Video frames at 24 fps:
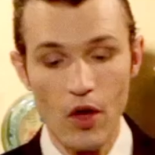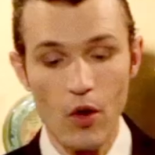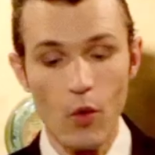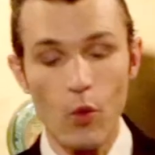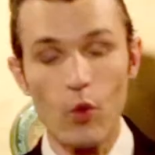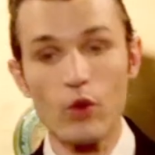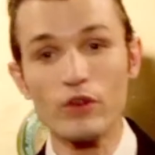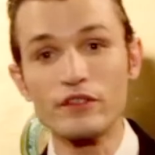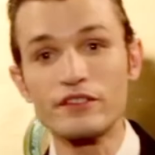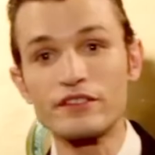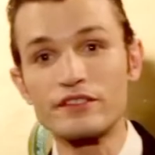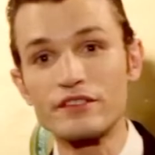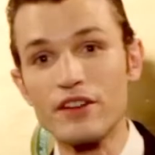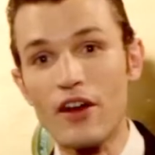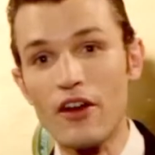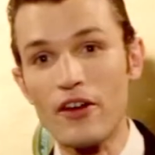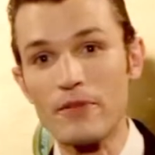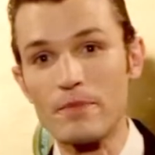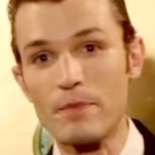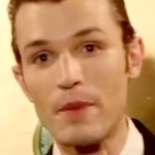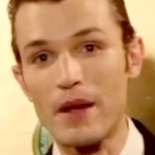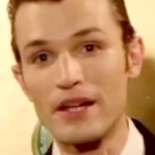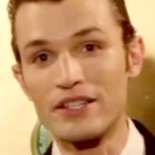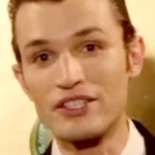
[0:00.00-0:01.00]
We'll
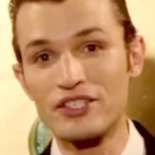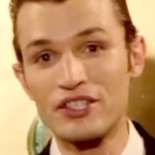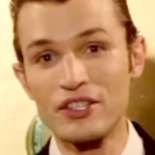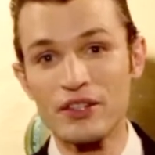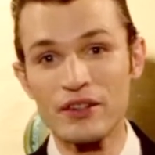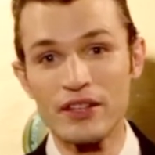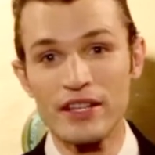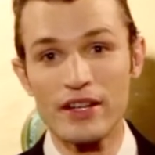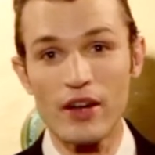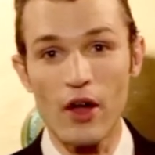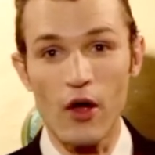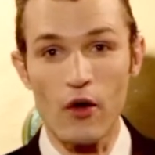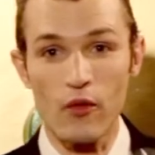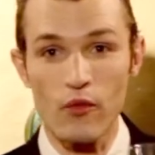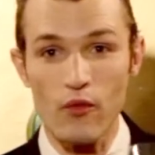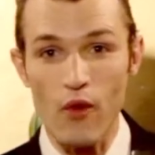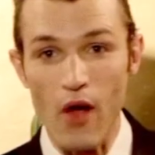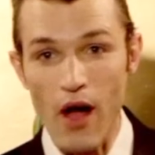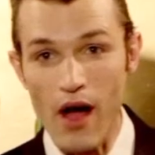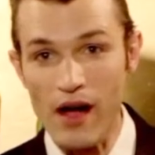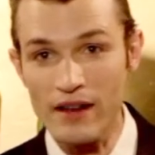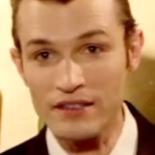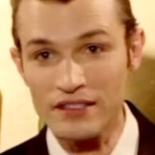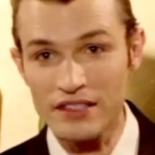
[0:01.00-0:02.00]
start by chilling a
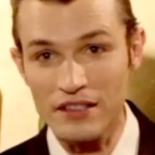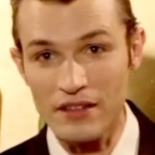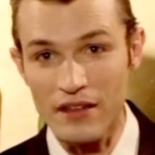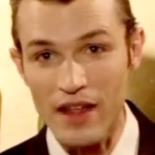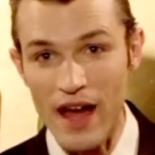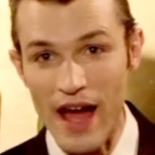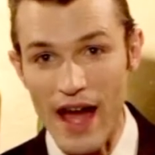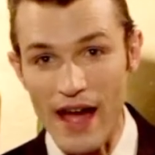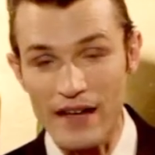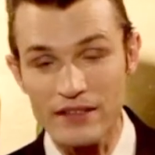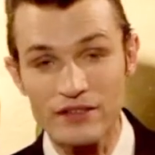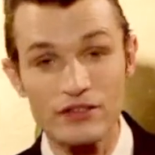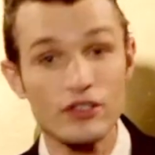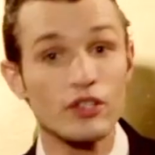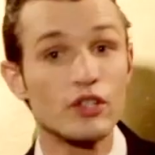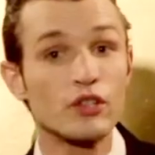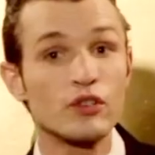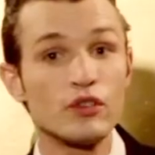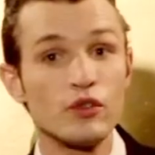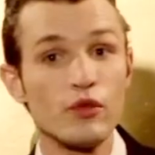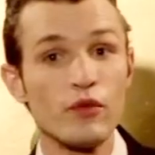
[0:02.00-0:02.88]
rocks glass. You can do